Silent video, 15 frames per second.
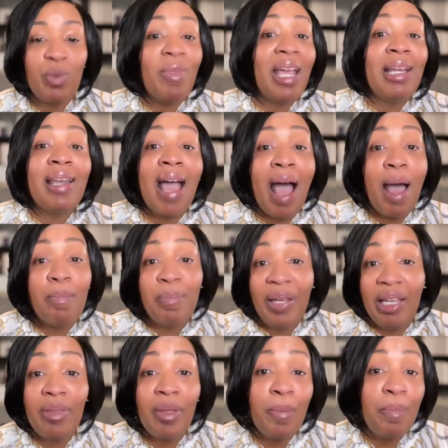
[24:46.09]
may not
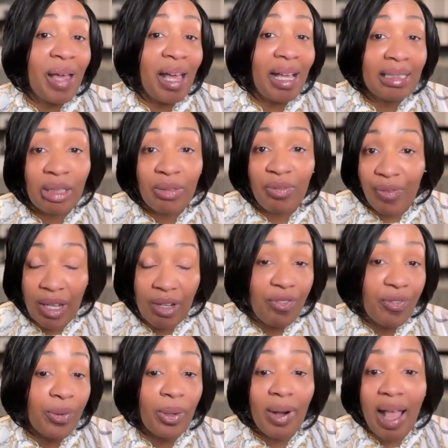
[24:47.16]
be the best fit
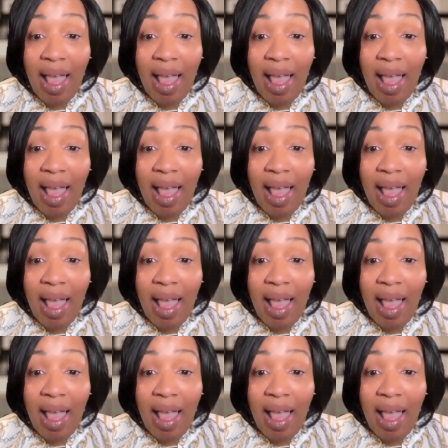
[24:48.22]
for